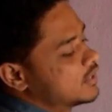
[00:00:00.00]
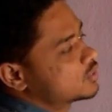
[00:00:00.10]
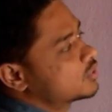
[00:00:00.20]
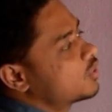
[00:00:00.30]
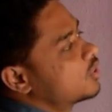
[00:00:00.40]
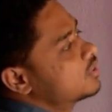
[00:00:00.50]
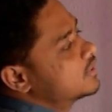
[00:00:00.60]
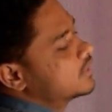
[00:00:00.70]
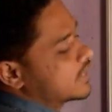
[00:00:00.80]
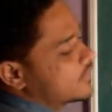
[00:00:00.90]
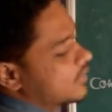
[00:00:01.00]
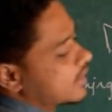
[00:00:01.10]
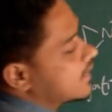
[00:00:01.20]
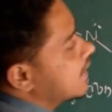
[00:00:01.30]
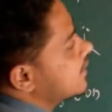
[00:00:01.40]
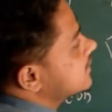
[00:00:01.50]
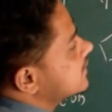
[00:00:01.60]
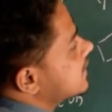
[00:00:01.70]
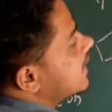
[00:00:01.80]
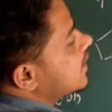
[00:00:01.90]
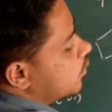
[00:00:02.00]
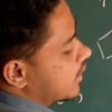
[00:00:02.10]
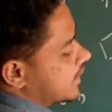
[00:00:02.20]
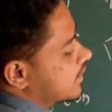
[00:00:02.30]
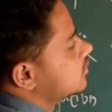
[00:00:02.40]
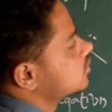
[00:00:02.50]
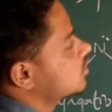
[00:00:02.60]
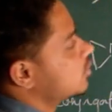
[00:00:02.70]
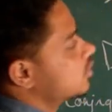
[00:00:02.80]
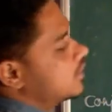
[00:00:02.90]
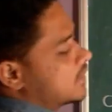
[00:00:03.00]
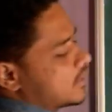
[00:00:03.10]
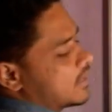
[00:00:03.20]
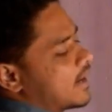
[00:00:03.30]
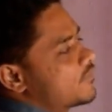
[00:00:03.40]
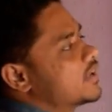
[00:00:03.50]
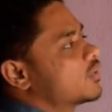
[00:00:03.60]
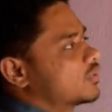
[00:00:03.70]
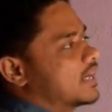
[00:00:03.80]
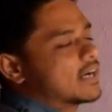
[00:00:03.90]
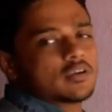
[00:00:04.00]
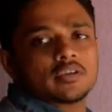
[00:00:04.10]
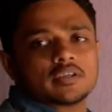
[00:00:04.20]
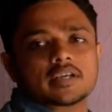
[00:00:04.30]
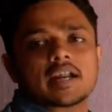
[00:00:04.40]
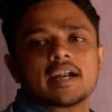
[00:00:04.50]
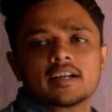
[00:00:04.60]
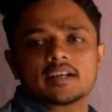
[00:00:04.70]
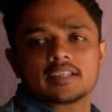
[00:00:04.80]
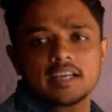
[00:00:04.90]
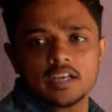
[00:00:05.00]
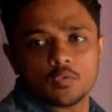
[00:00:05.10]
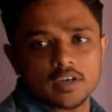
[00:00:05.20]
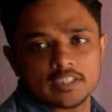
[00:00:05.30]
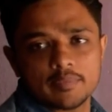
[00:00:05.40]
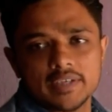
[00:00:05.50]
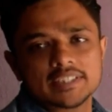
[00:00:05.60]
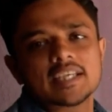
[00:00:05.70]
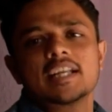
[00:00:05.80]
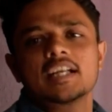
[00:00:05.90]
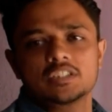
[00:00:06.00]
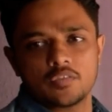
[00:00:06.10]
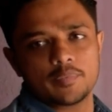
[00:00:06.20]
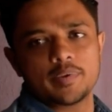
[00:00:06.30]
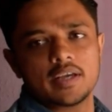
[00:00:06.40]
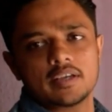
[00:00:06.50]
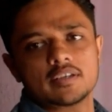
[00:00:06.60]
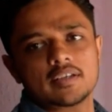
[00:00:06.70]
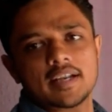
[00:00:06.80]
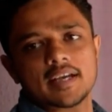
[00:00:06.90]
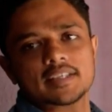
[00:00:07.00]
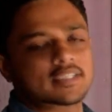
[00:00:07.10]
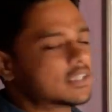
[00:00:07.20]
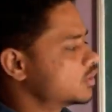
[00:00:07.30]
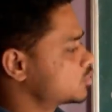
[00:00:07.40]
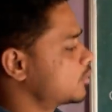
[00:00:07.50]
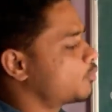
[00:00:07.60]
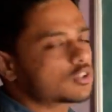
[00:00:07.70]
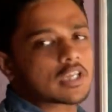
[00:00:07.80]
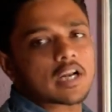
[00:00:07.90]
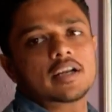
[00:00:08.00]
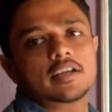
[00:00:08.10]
So it will get easily inverted. So, and we know that greater the inversion means energy will be less. So both are